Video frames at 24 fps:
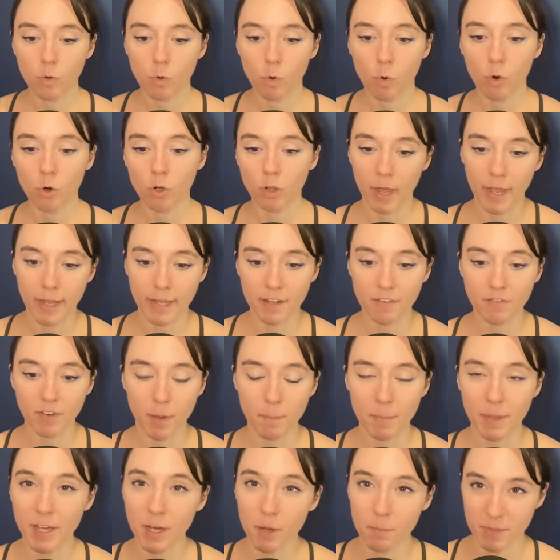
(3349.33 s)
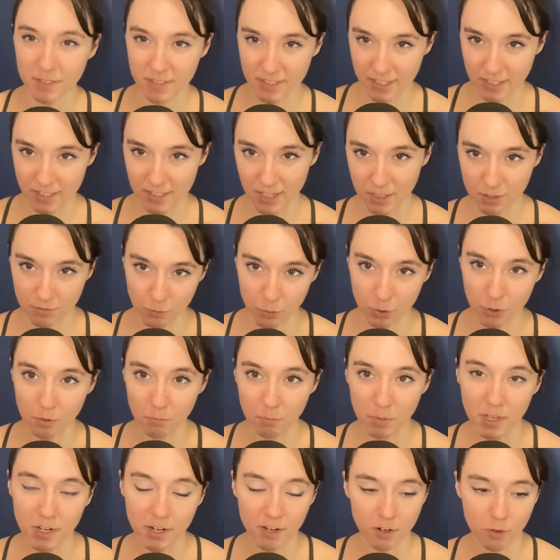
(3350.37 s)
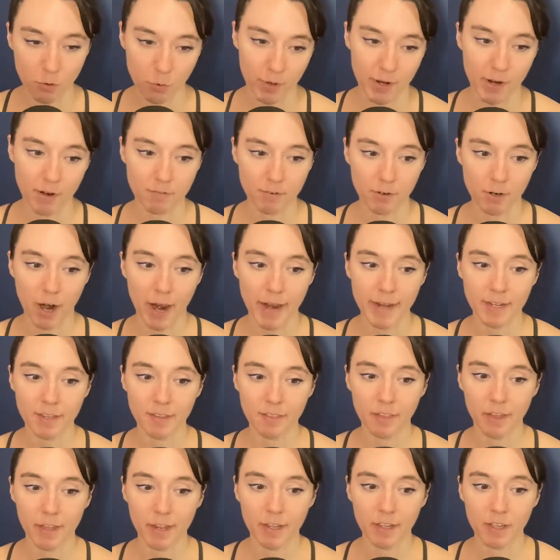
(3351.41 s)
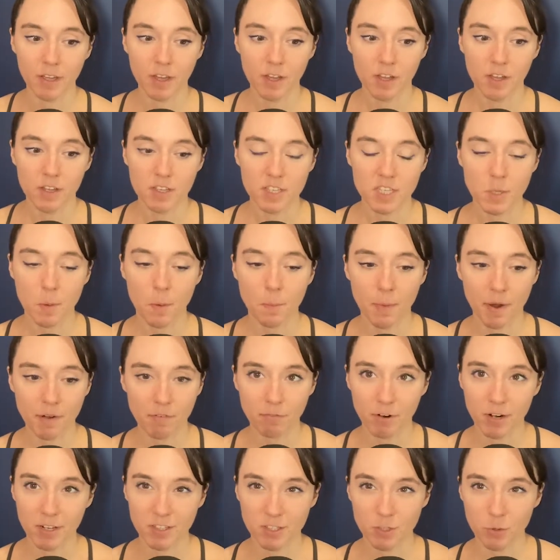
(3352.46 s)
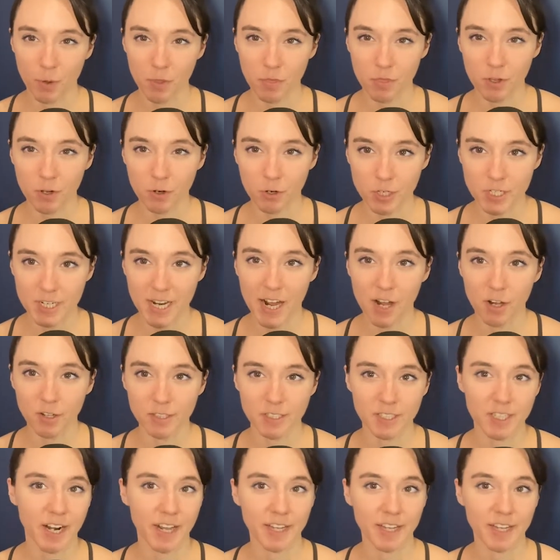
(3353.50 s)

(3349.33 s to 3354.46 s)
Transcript: or like if I become a successful comedian or whatever, I can like some of my friends who I think are talented,